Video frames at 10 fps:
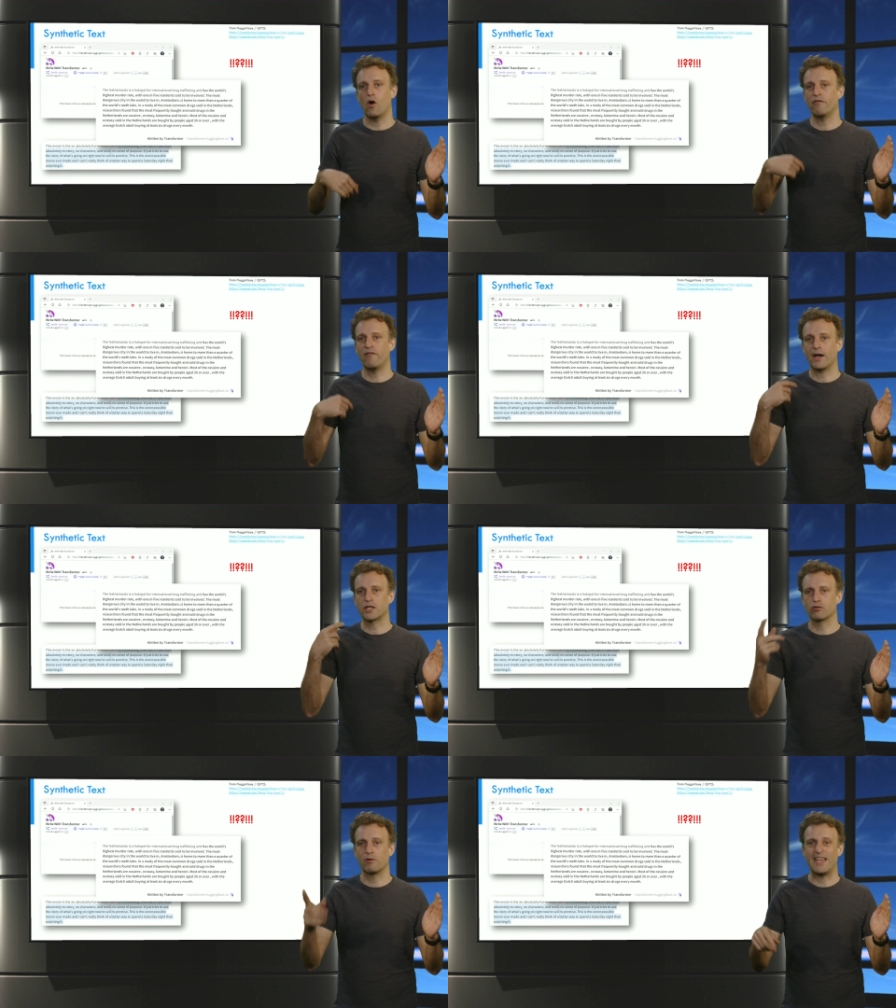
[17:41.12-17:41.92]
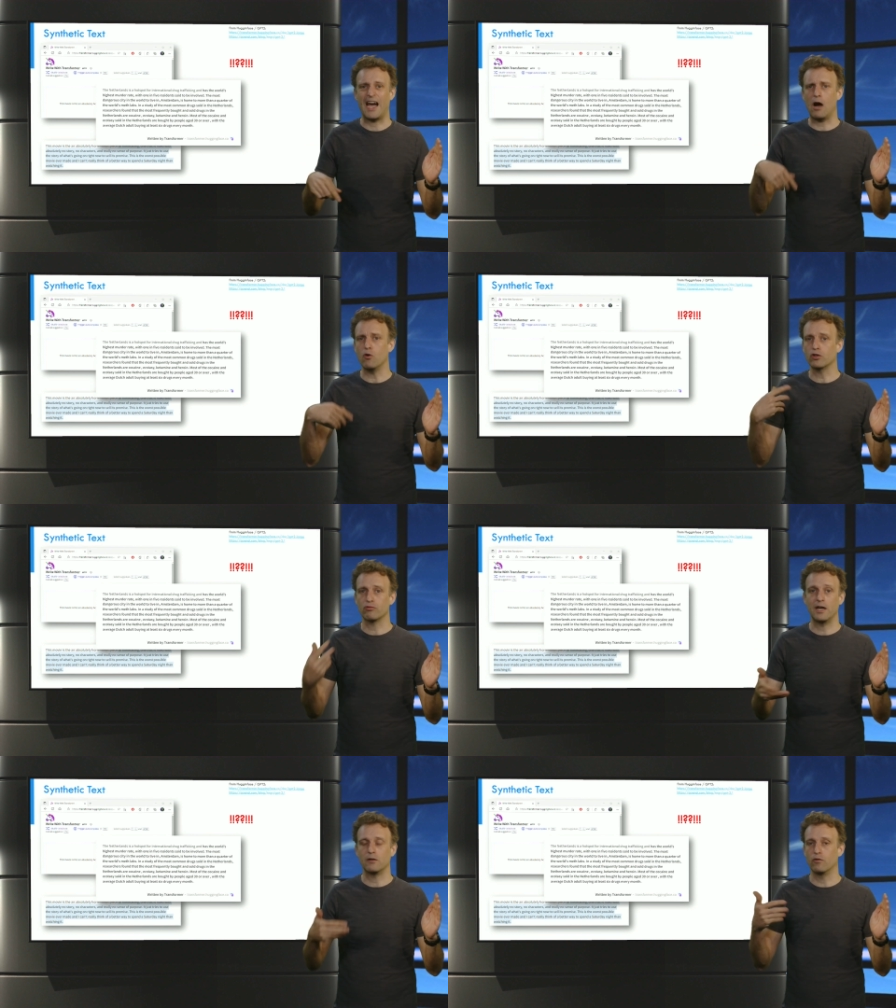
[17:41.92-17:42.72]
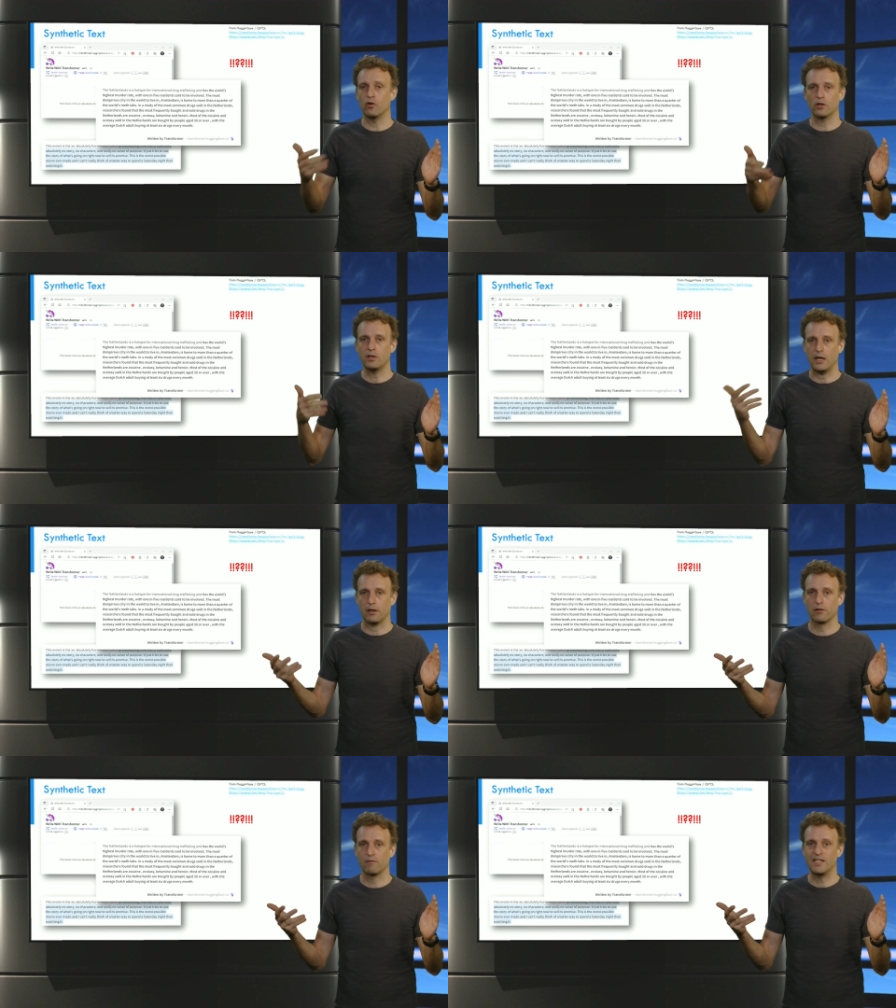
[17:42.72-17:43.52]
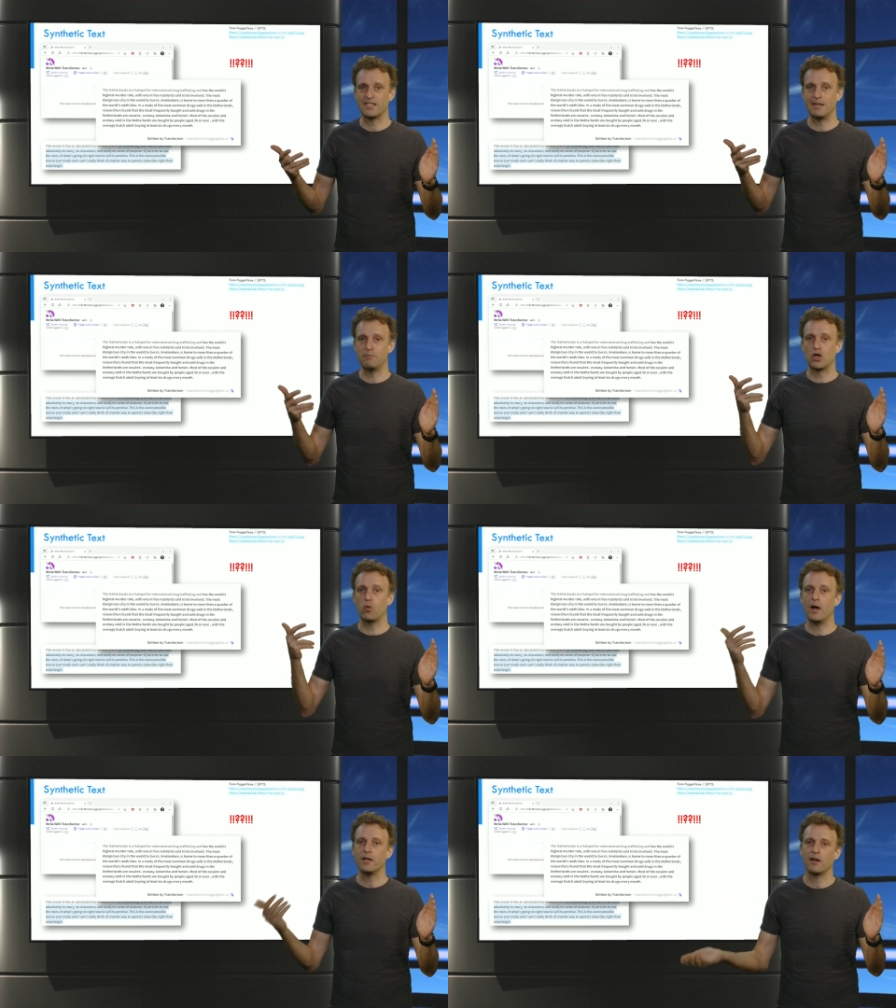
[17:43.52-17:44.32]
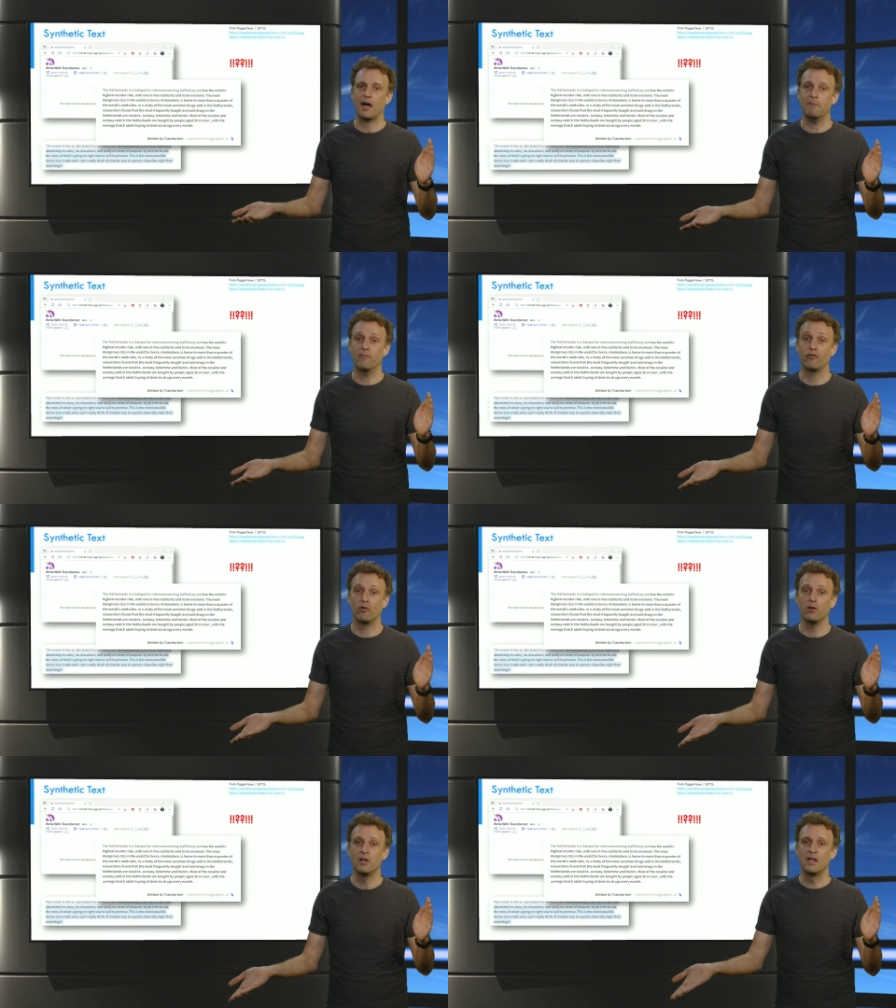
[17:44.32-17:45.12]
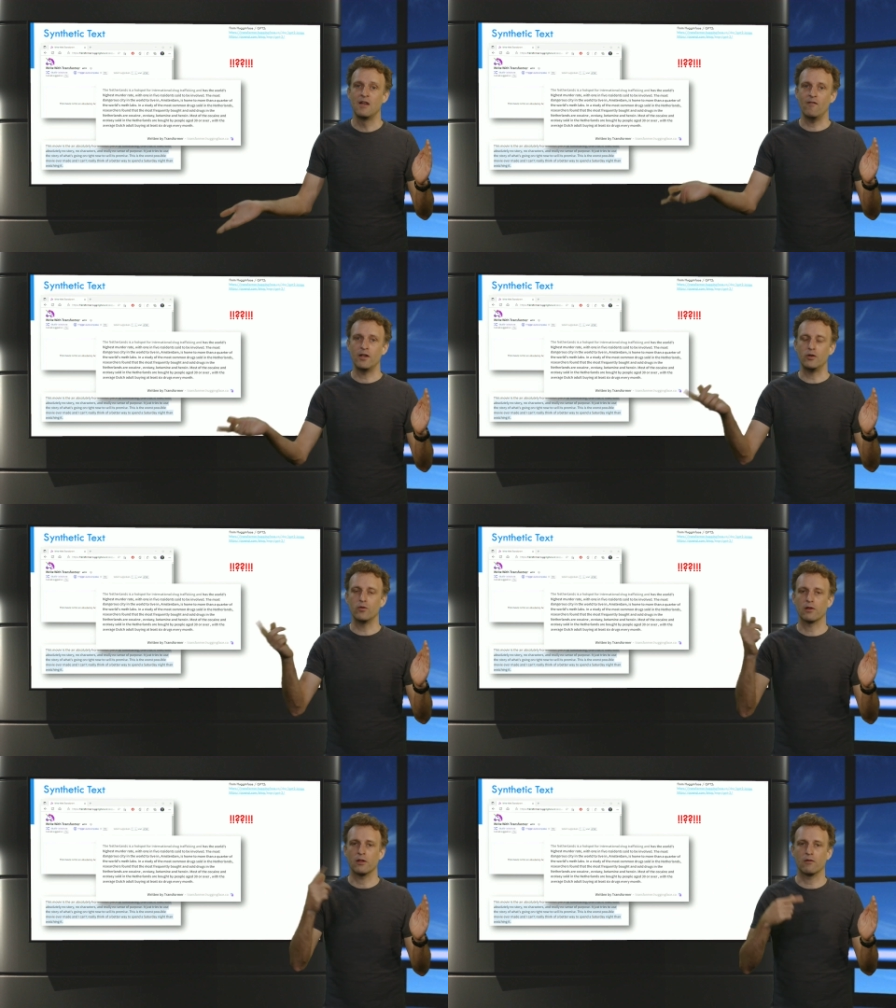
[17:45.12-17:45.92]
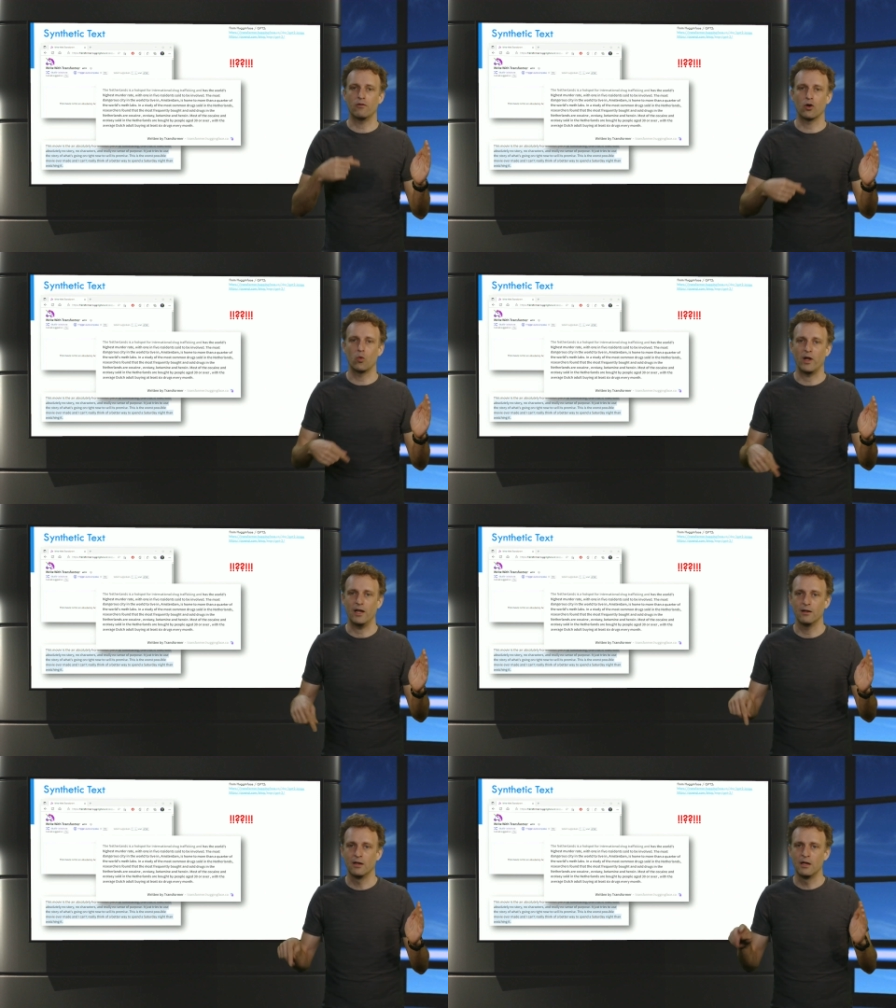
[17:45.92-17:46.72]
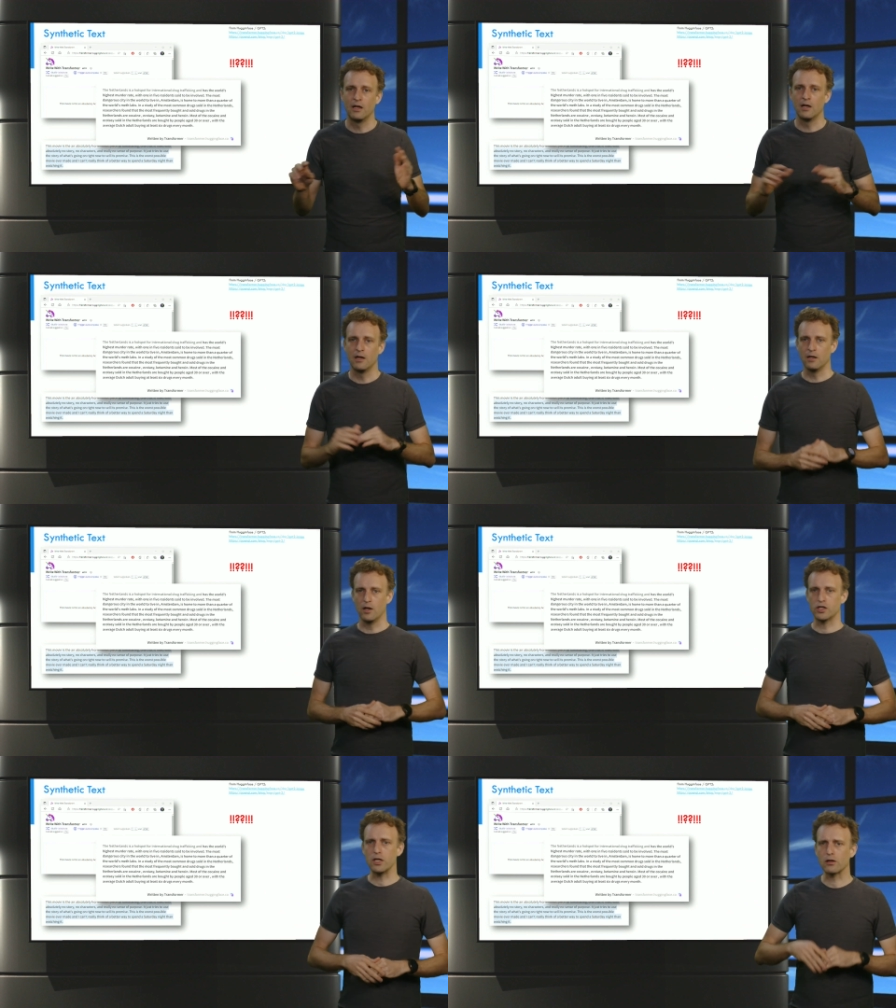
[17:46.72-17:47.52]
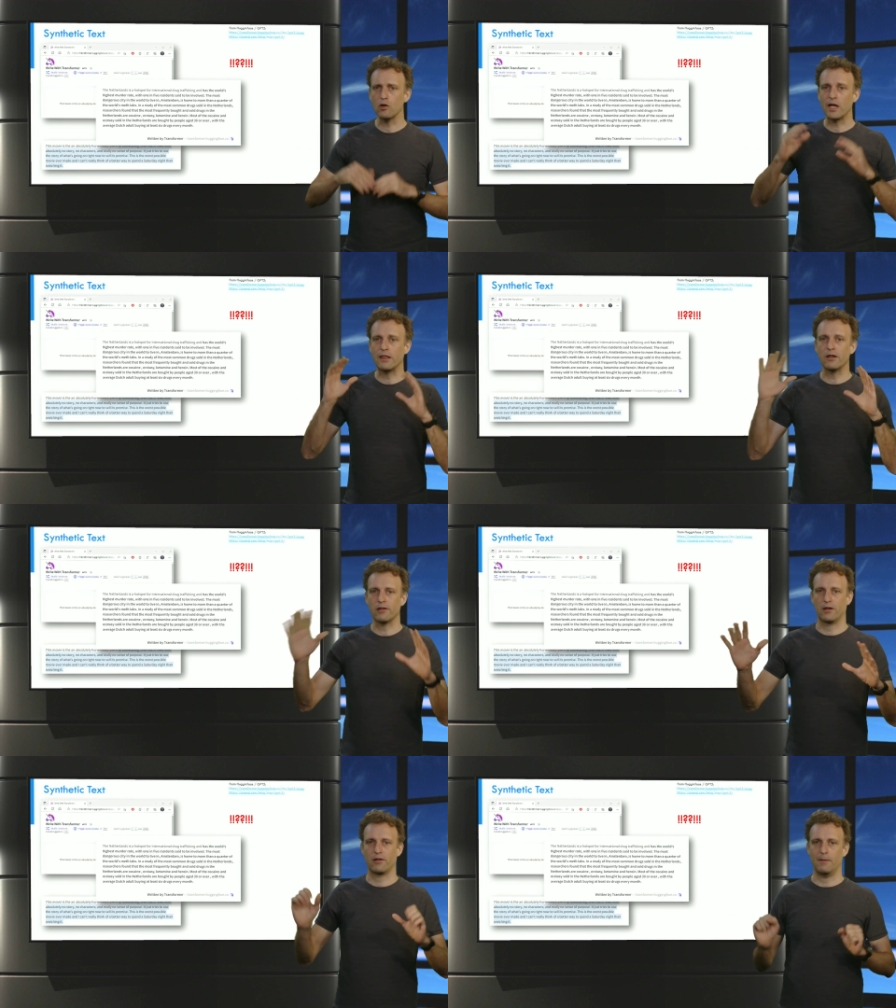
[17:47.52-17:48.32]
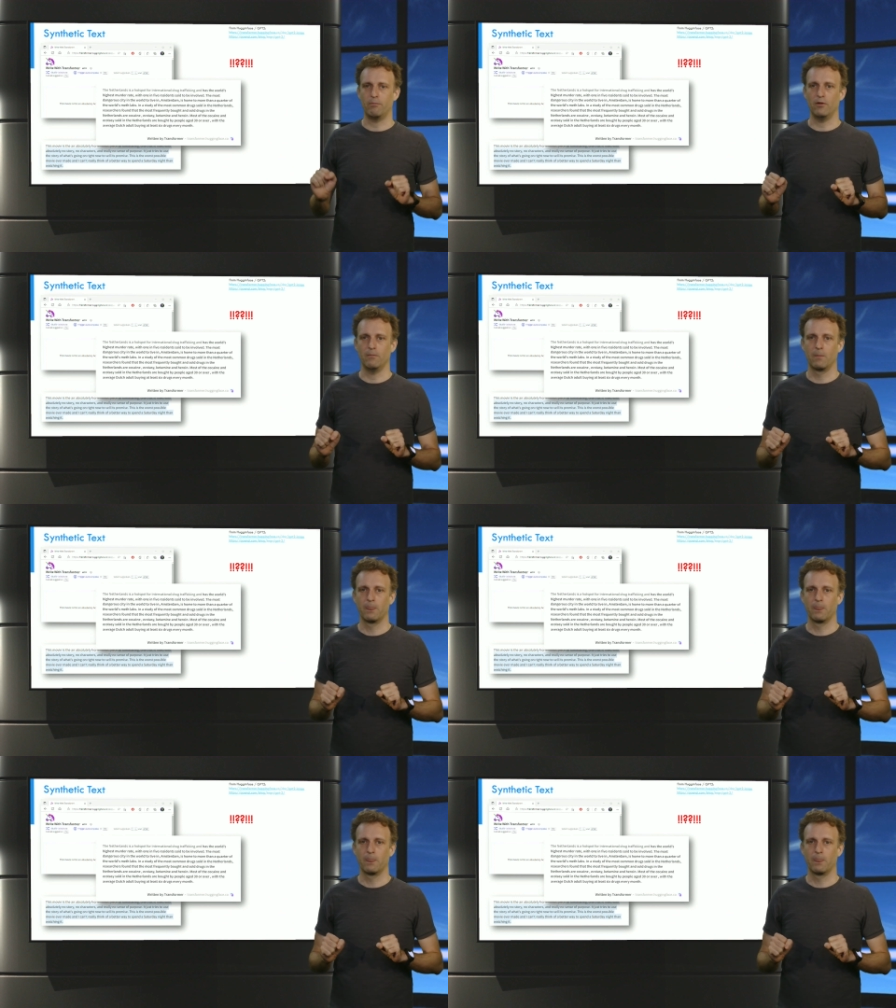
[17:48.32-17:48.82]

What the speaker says: or factually outright wrong text, which can be quite harmful when used in the wrong way. Just look at this example.